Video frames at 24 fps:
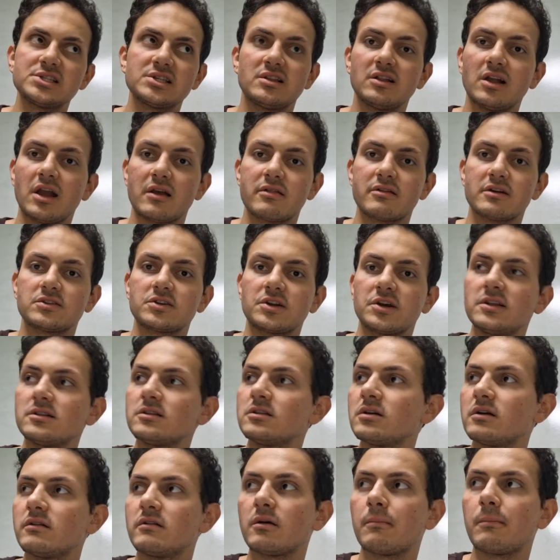like the
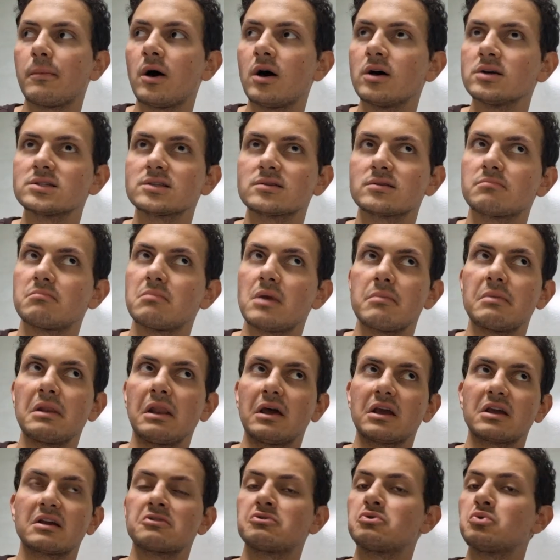trend in the past, maybe
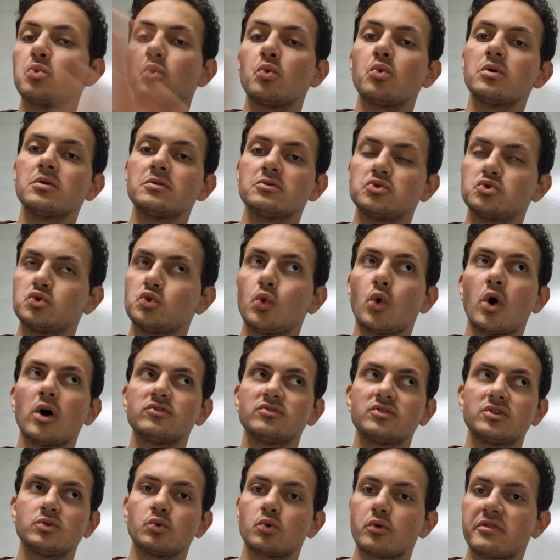like
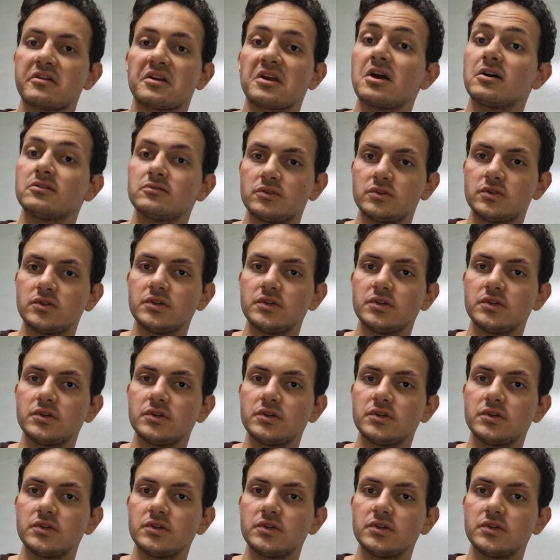200 or 300